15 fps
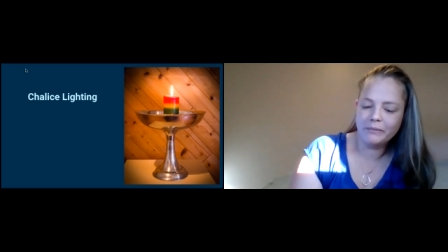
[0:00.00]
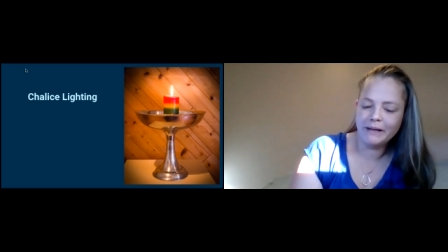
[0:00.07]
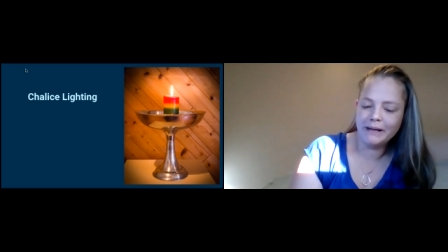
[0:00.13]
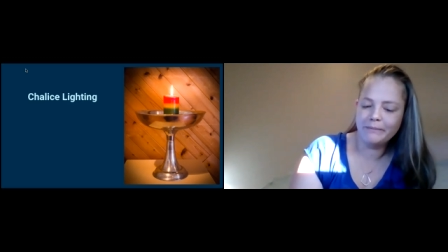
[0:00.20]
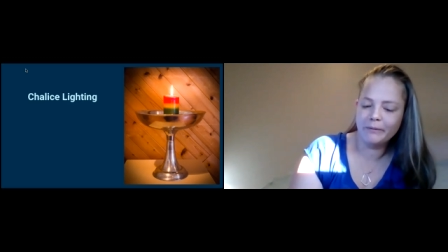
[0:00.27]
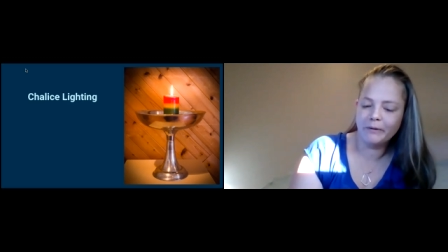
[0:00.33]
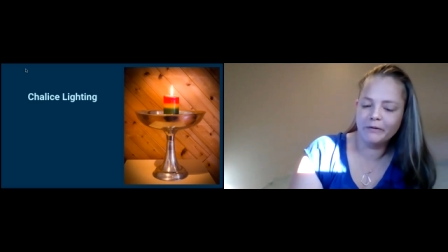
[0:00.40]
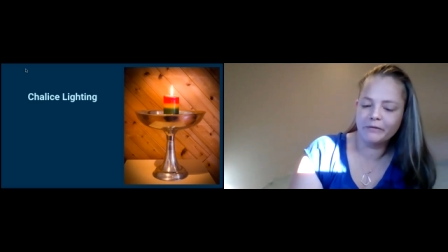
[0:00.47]

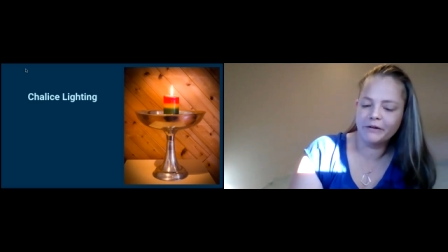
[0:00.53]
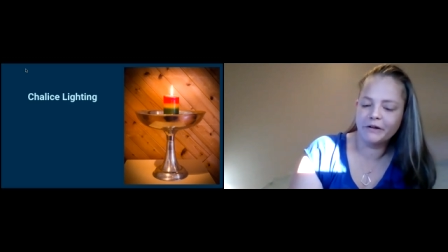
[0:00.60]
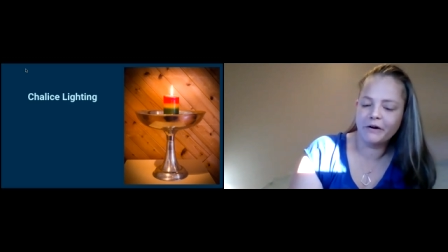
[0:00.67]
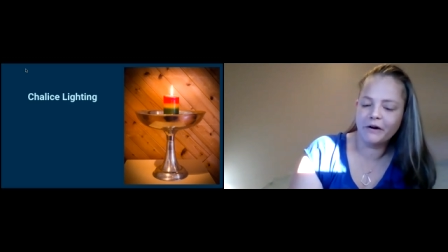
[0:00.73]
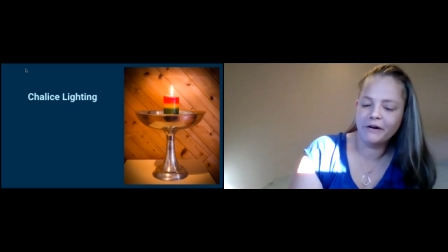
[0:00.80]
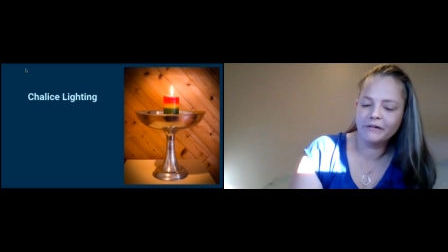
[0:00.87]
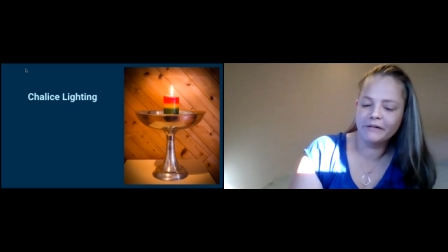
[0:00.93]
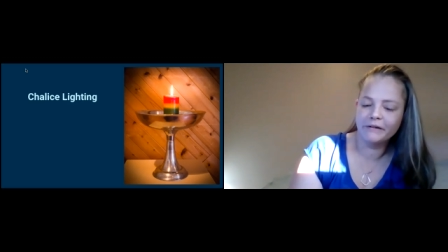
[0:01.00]
people,
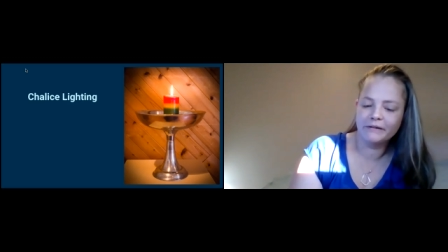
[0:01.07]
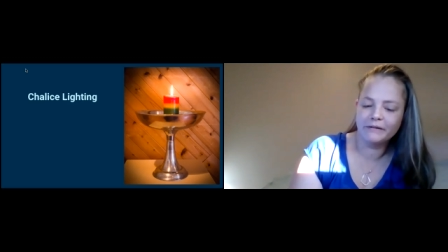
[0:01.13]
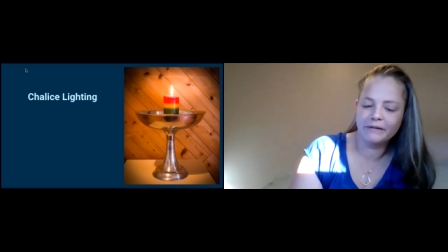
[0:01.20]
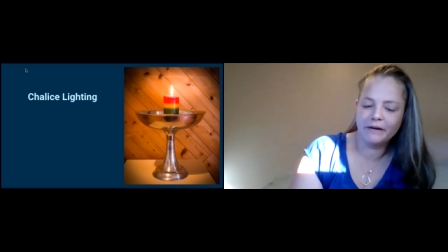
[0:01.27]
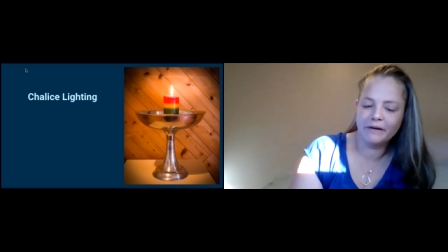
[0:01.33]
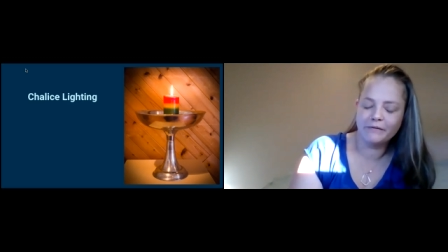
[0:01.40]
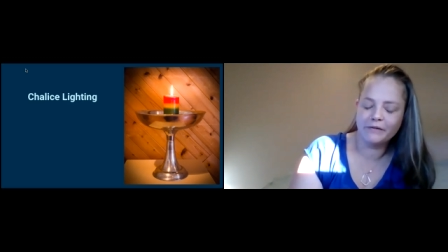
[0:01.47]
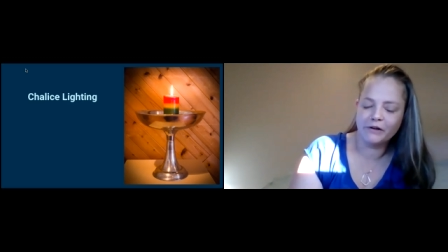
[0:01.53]
regardless
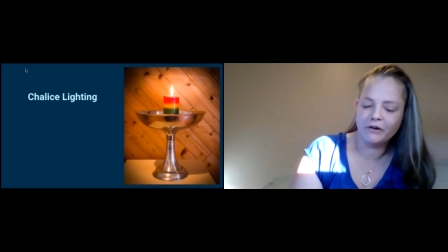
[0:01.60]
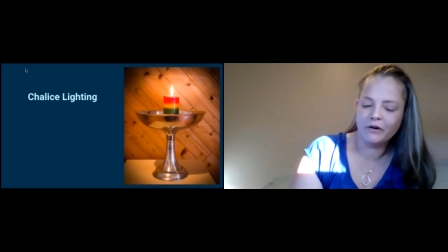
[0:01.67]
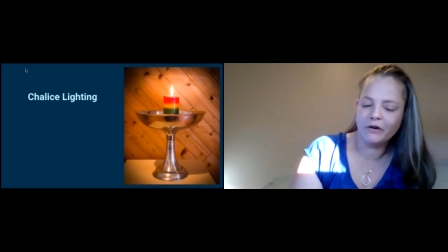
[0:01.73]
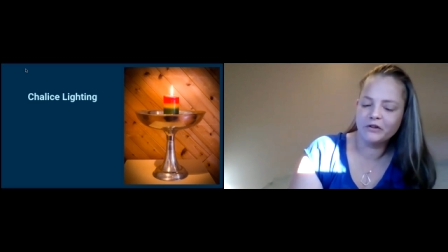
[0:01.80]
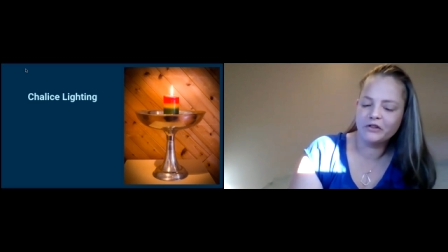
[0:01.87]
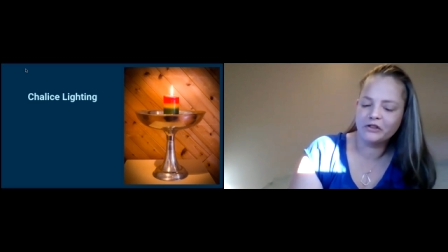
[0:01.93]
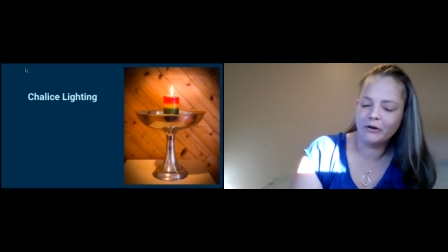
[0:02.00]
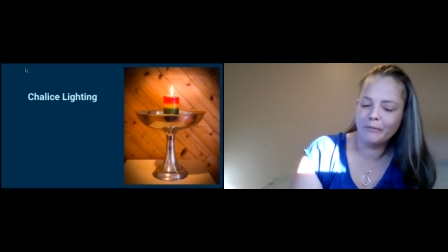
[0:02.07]
of their
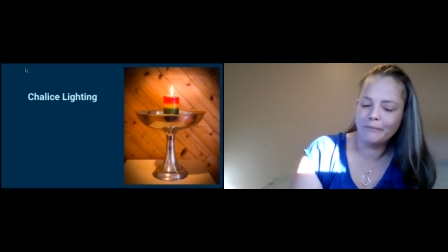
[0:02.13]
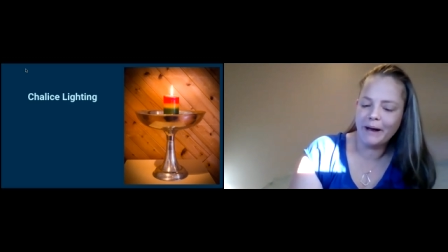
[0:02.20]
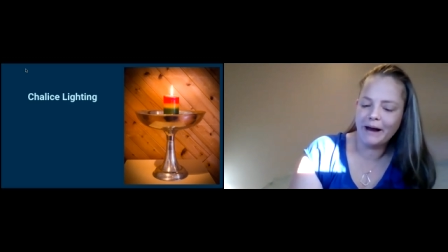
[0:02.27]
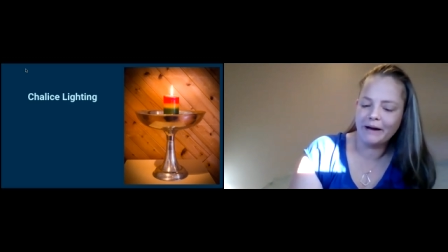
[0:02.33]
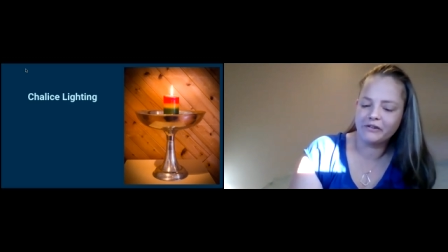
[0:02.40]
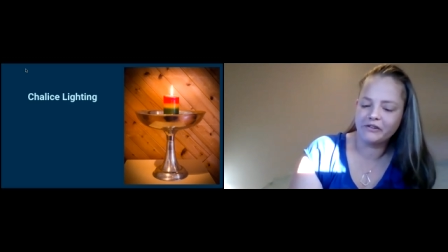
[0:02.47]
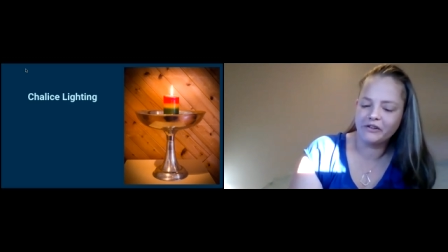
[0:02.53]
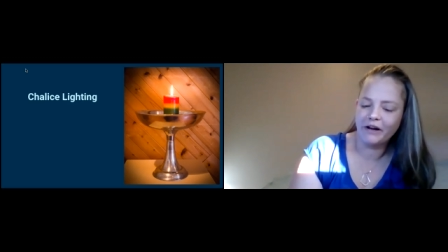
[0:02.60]
cultural
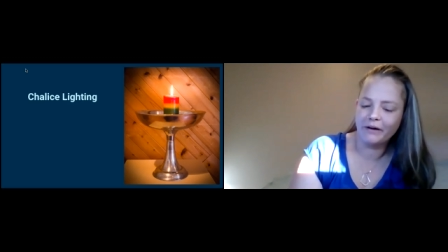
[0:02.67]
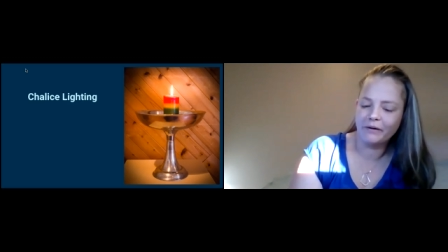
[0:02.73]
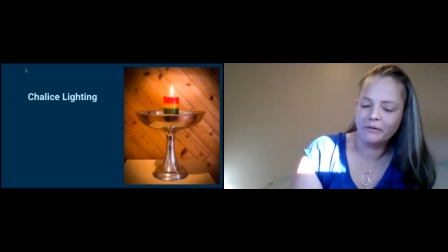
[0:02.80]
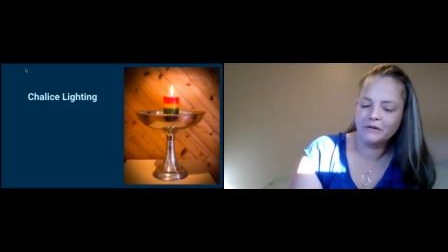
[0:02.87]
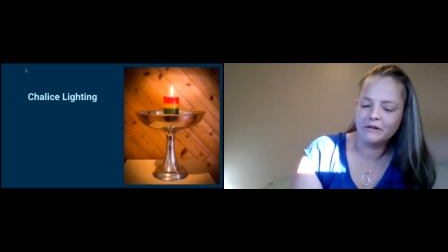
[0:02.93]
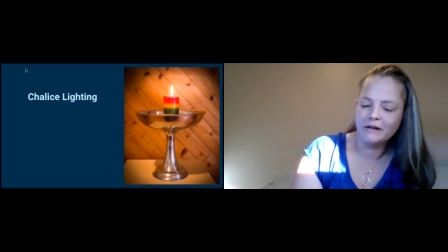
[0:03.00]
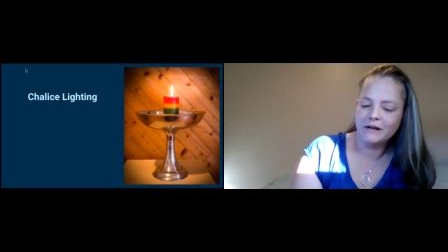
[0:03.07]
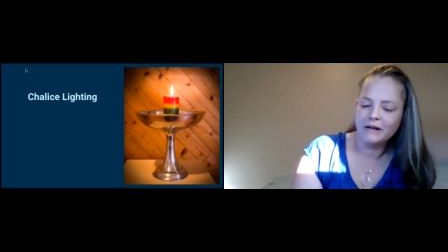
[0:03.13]
background,